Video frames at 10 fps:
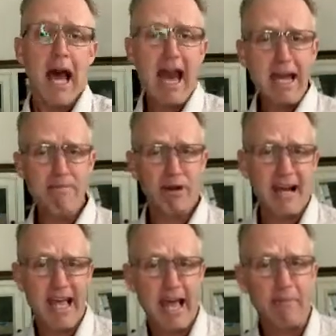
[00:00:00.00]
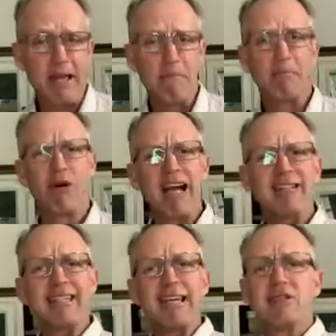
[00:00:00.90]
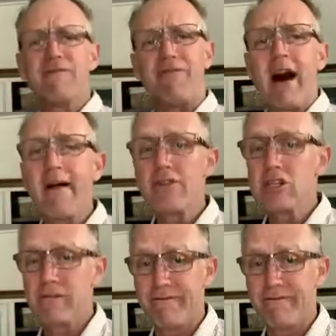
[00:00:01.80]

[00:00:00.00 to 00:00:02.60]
Abraham embraced his Father's